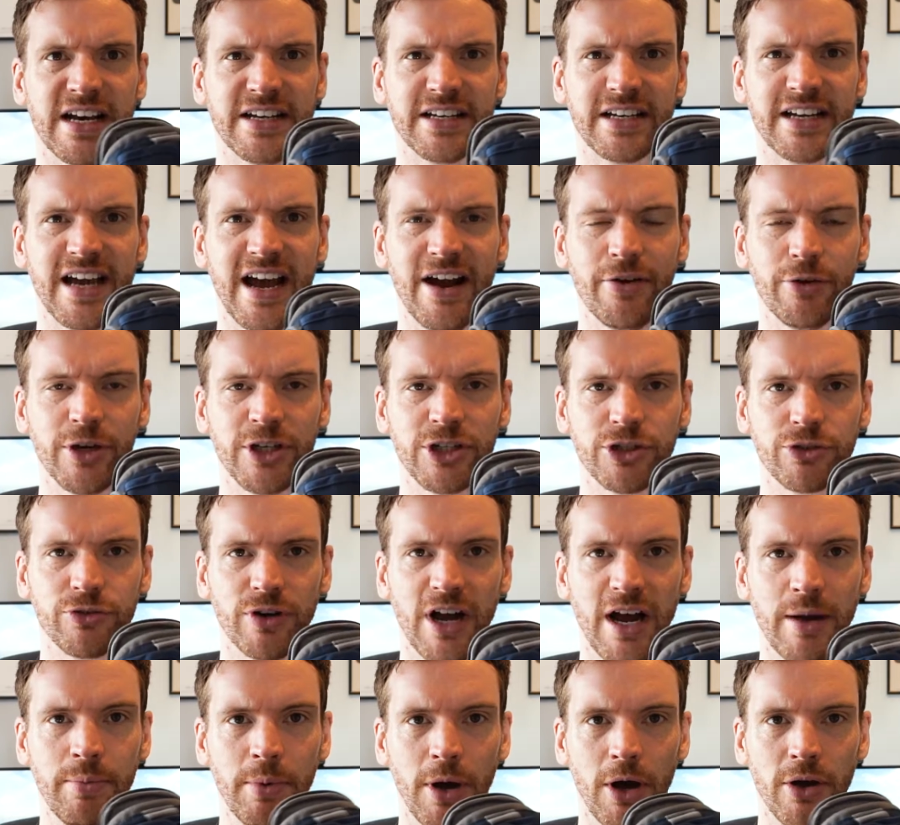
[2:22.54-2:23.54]
add a carry
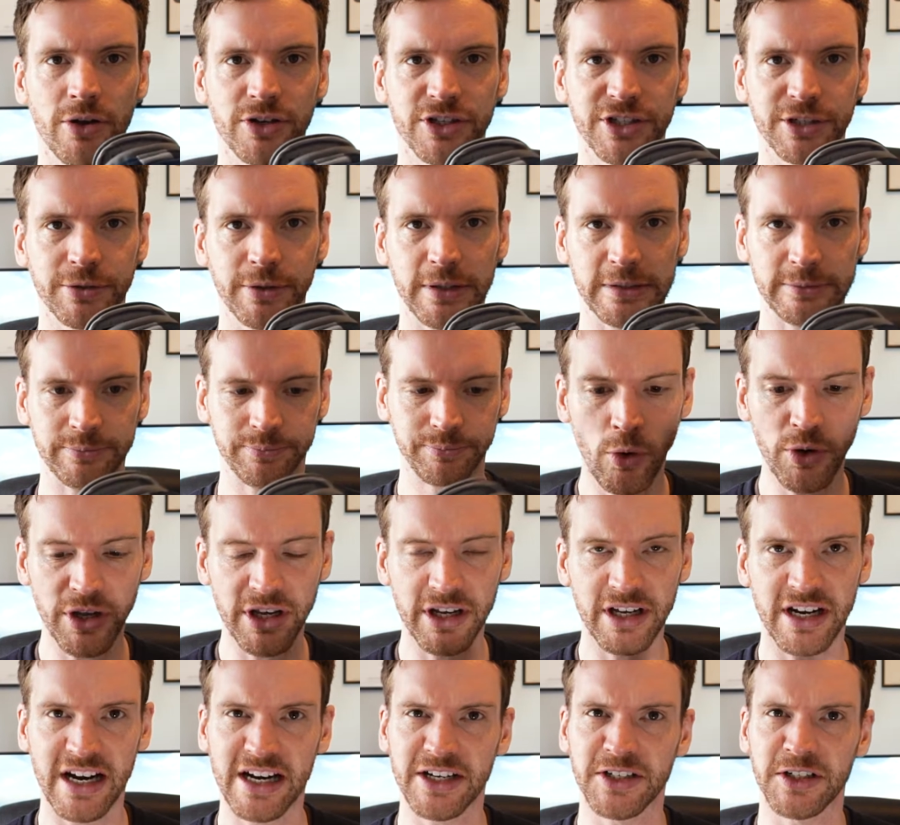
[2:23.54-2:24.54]
strap onto it, or
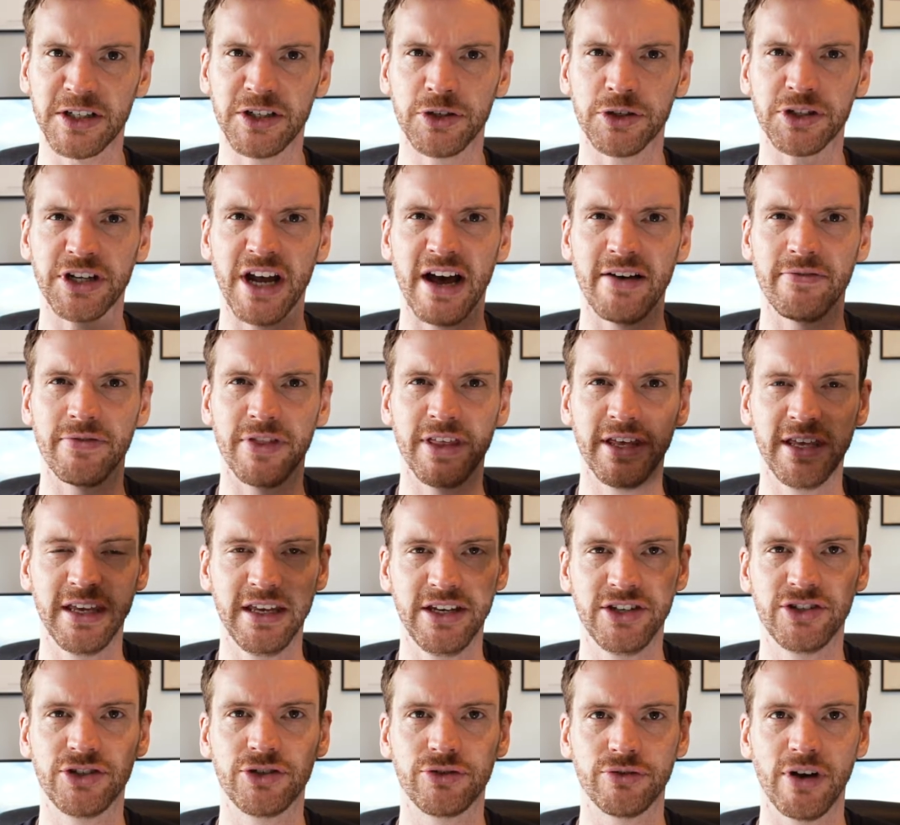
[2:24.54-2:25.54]
you can actually just have the
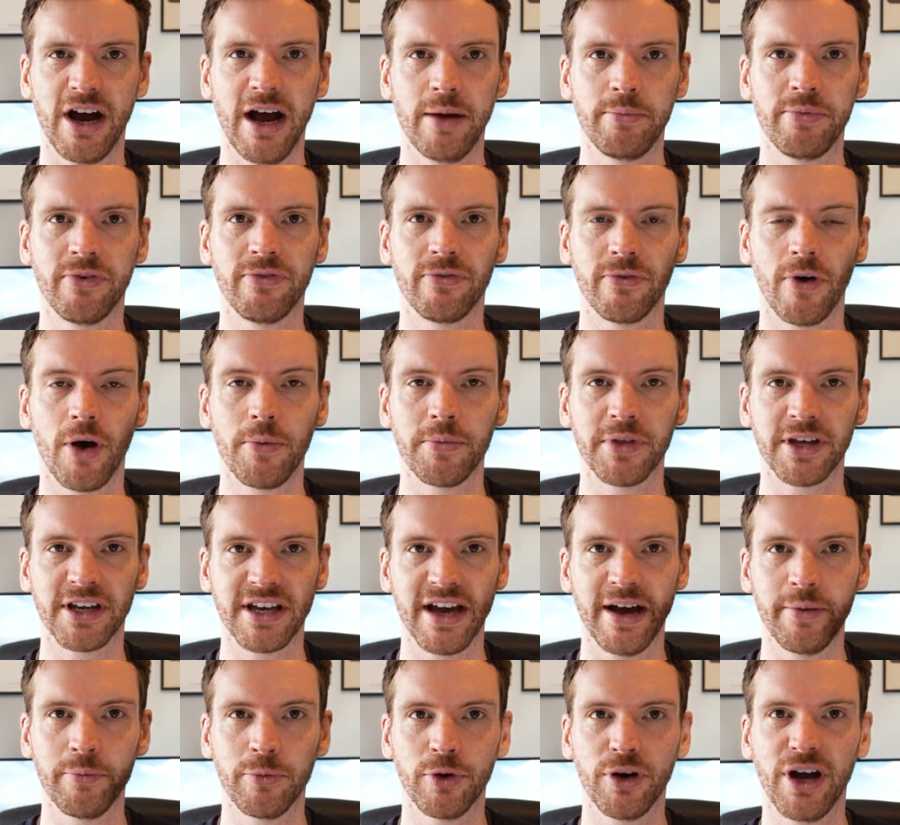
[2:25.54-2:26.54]
strap from the
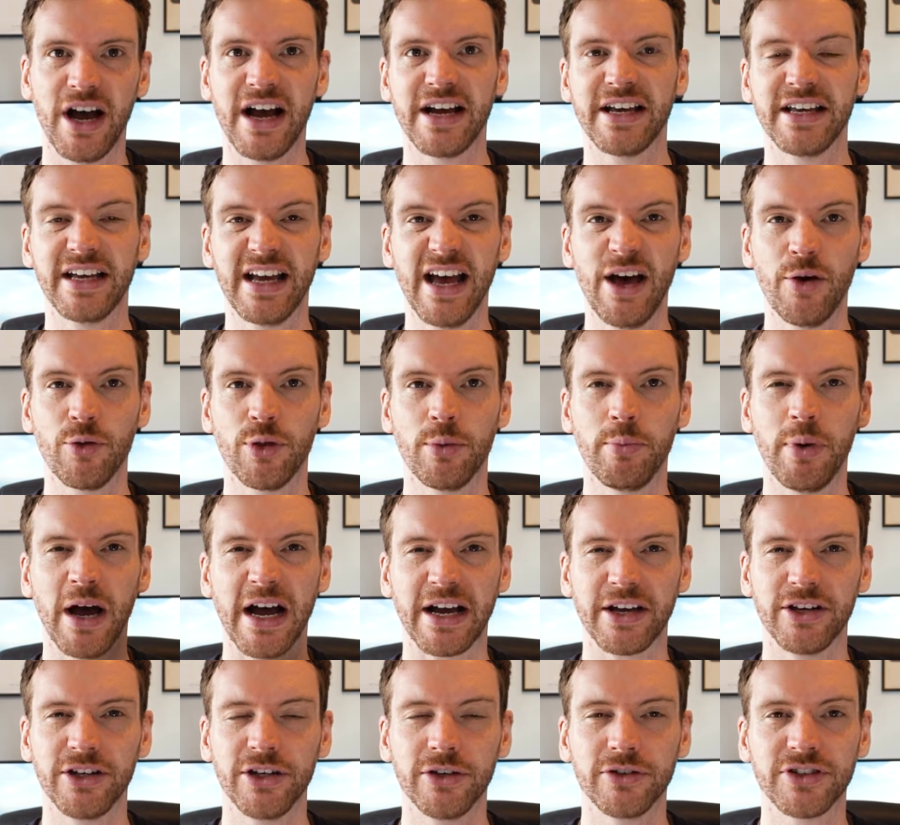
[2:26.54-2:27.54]
camera hanging out the
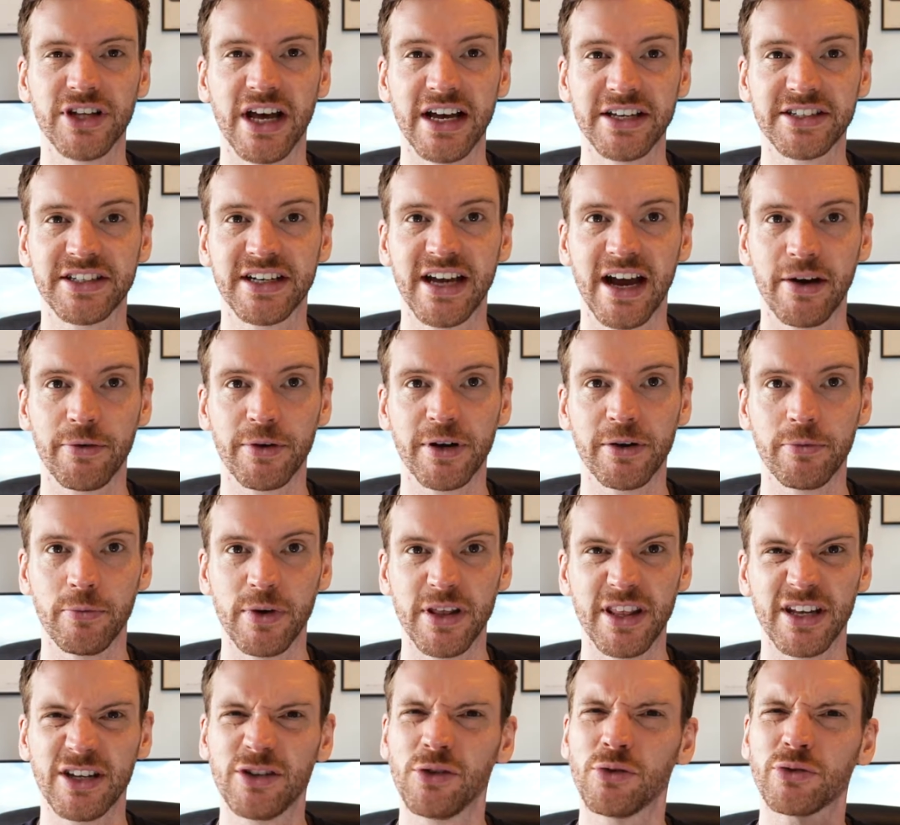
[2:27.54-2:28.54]
bag and use that to carry it
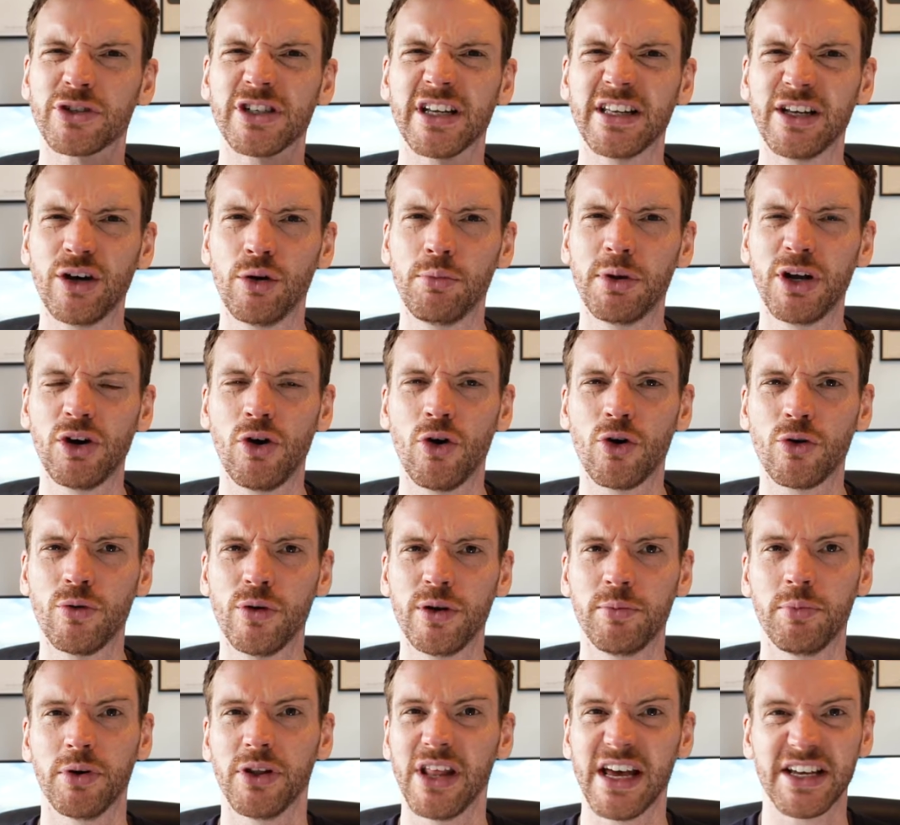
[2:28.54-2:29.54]
with. It looks a little bit
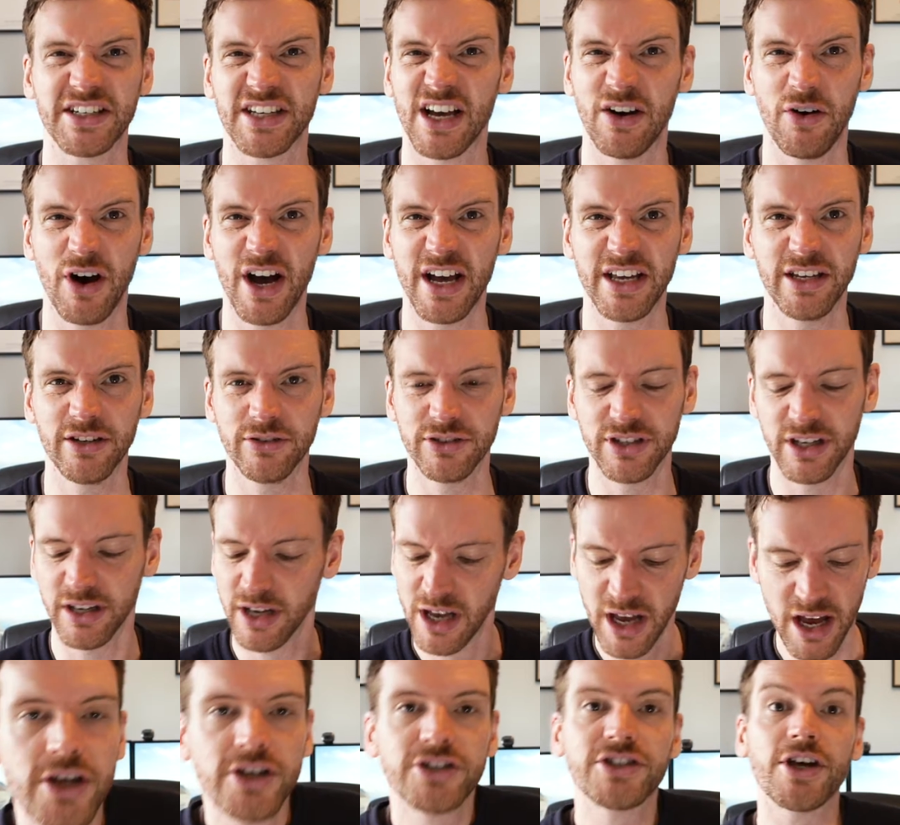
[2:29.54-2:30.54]
awkward, but that's how I use it.